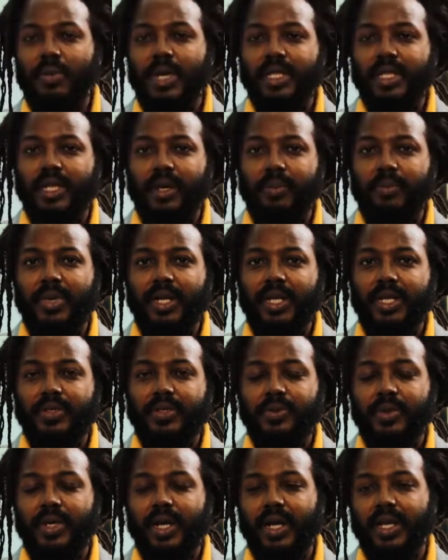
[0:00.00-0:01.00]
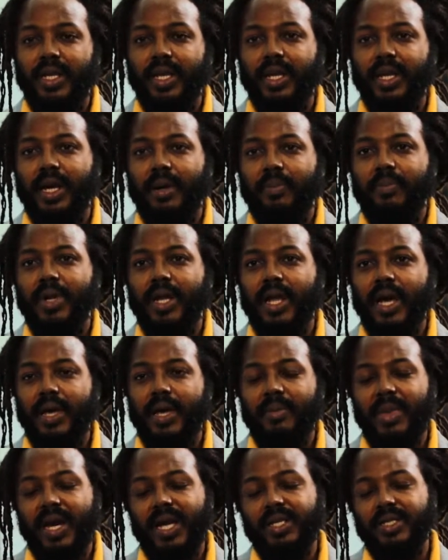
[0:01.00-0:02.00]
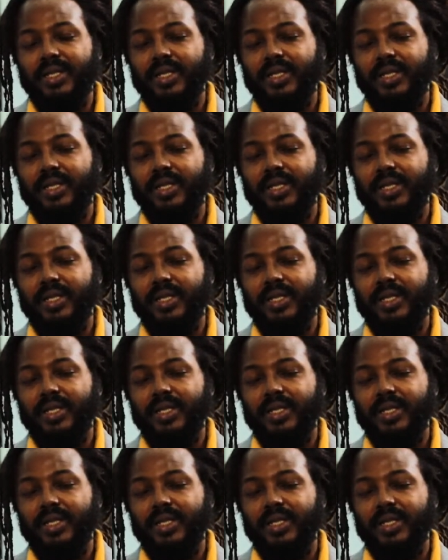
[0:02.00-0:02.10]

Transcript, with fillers: better place where I can apply my